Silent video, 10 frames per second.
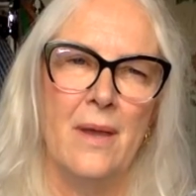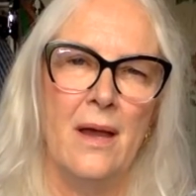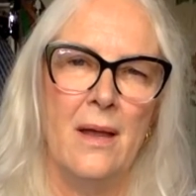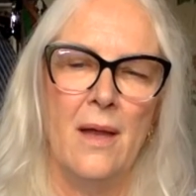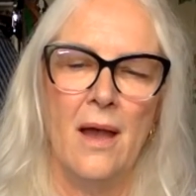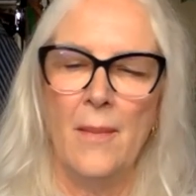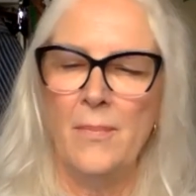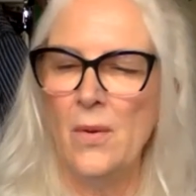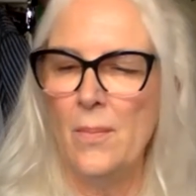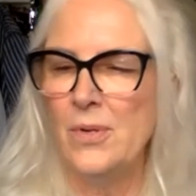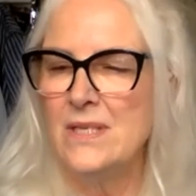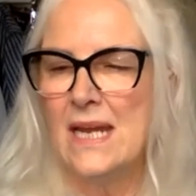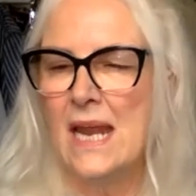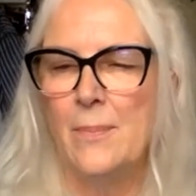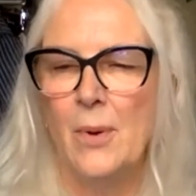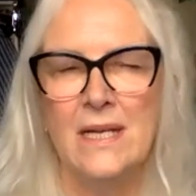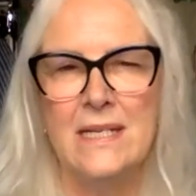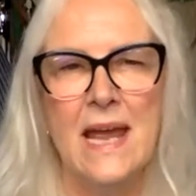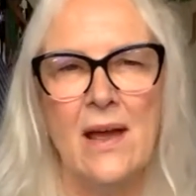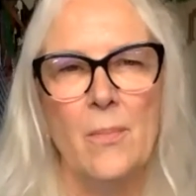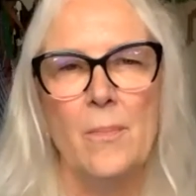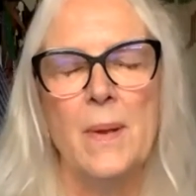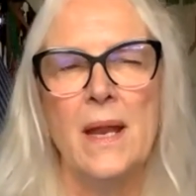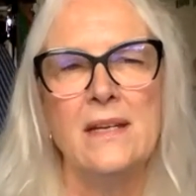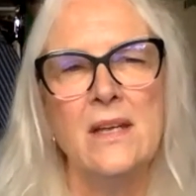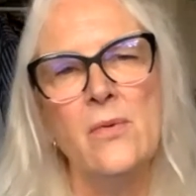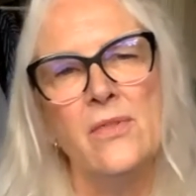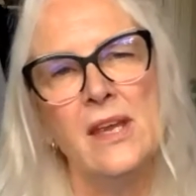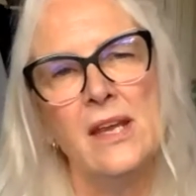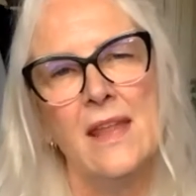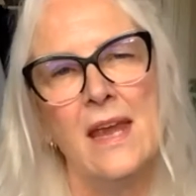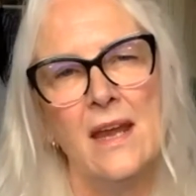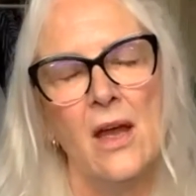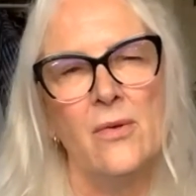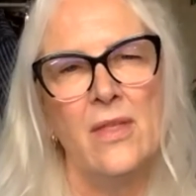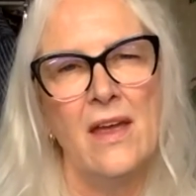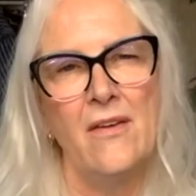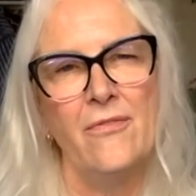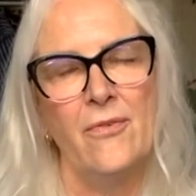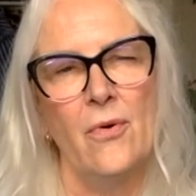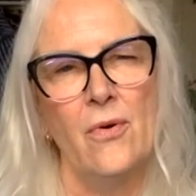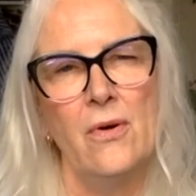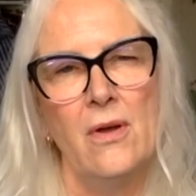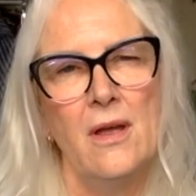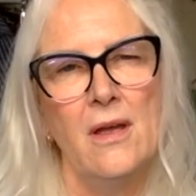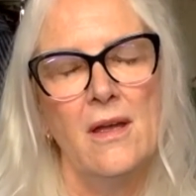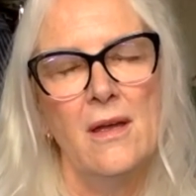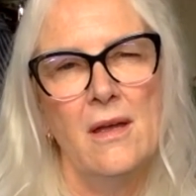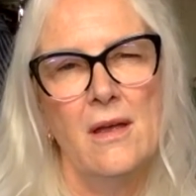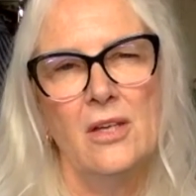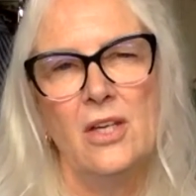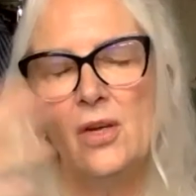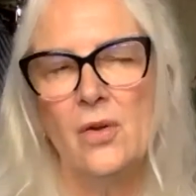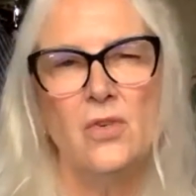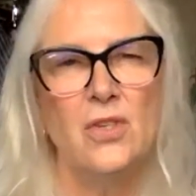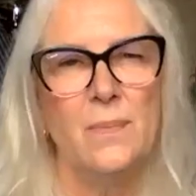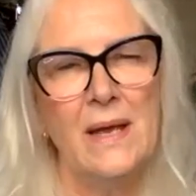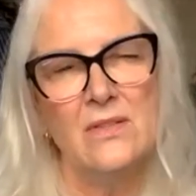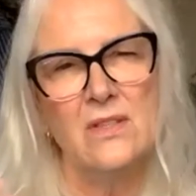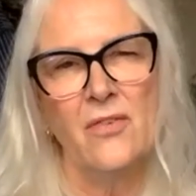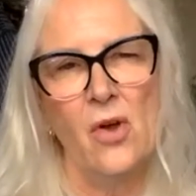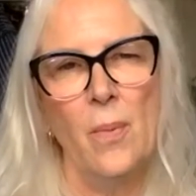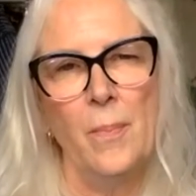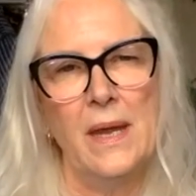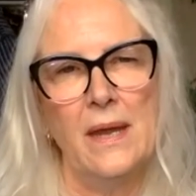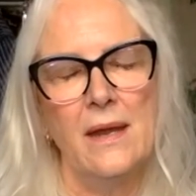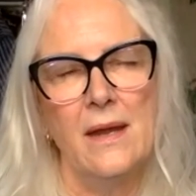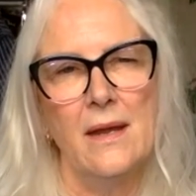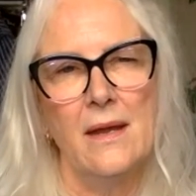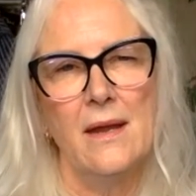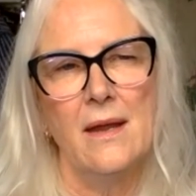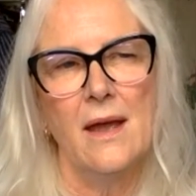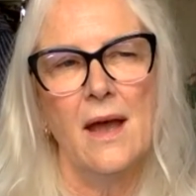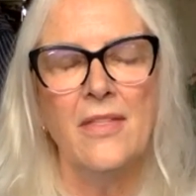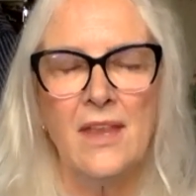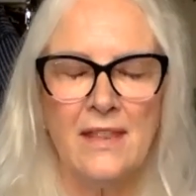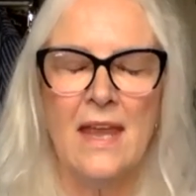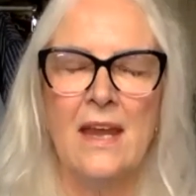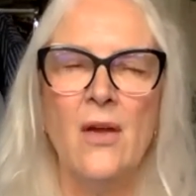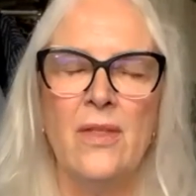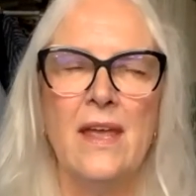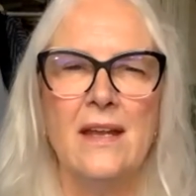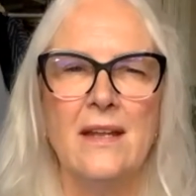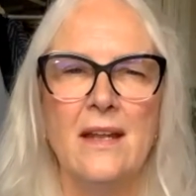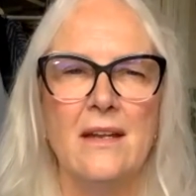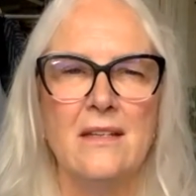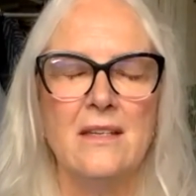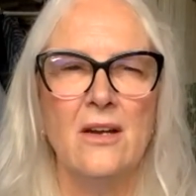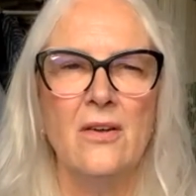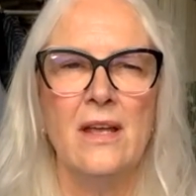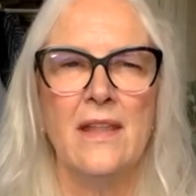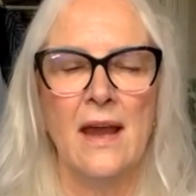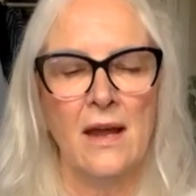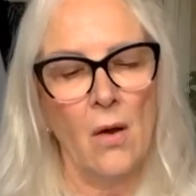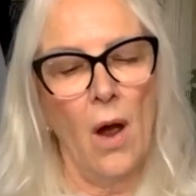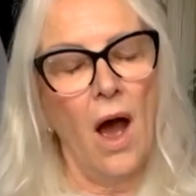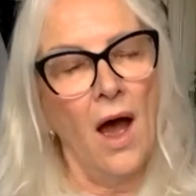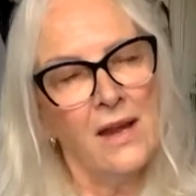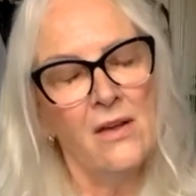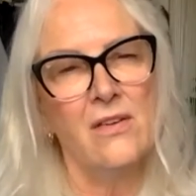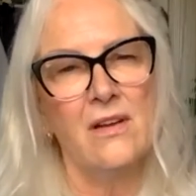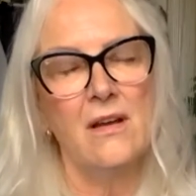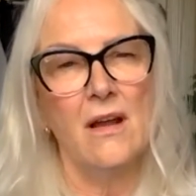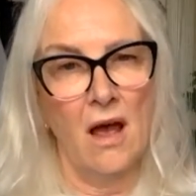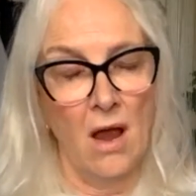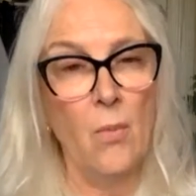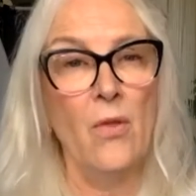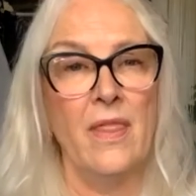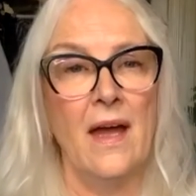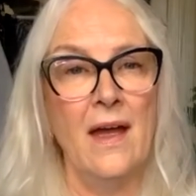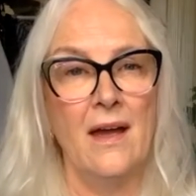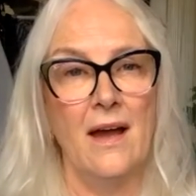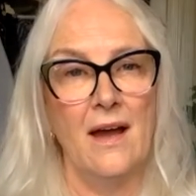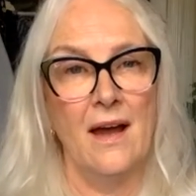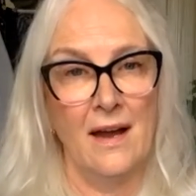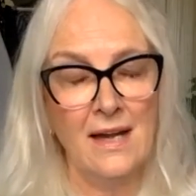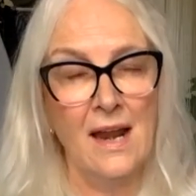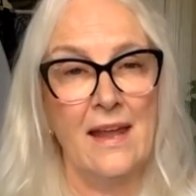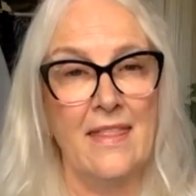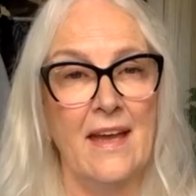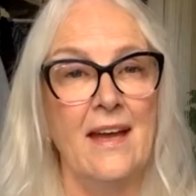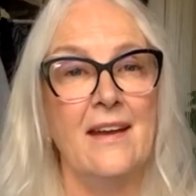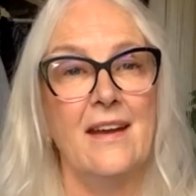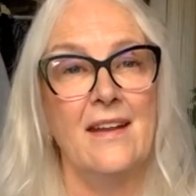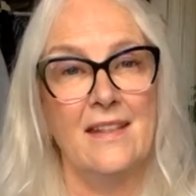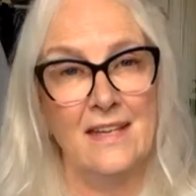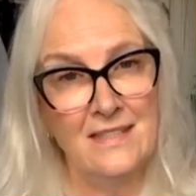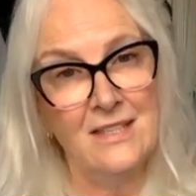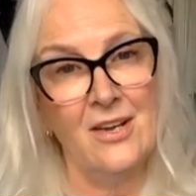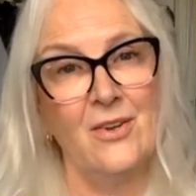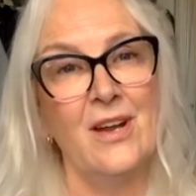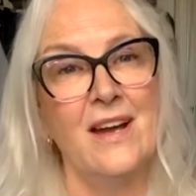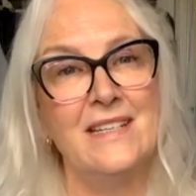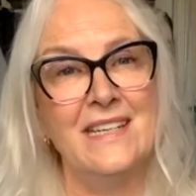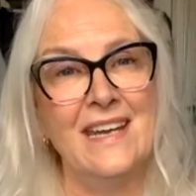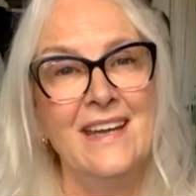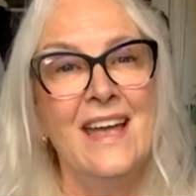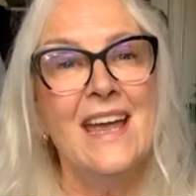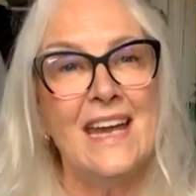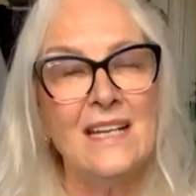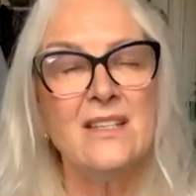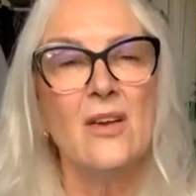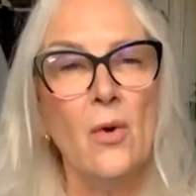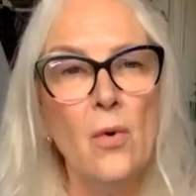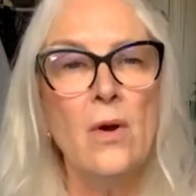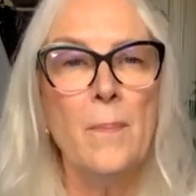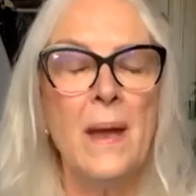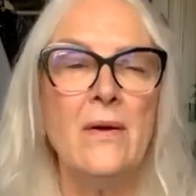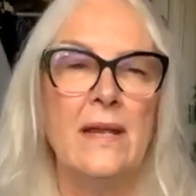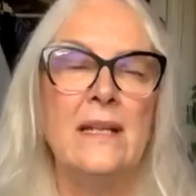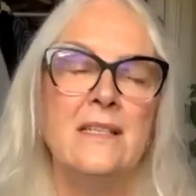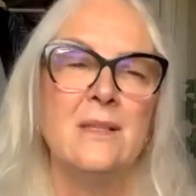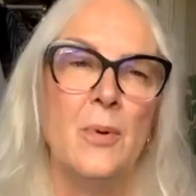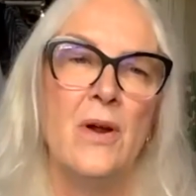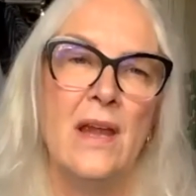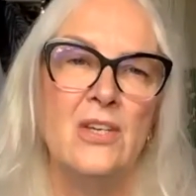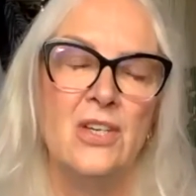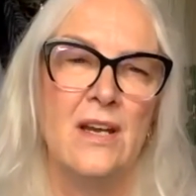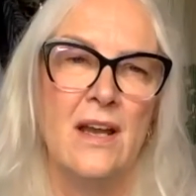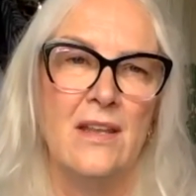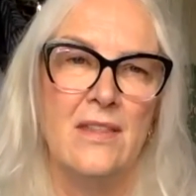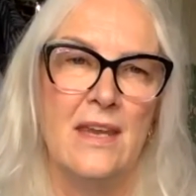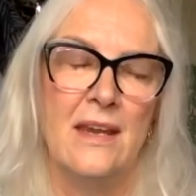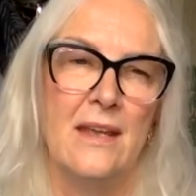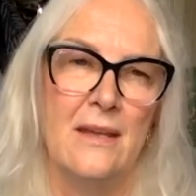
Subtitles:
I'm not putting anybody down, but I don't think they go there for huge amounts of copy. I think they go there to look at that and go, I want that, I'd like that, this is a good idea. It's all about inspiration, I think.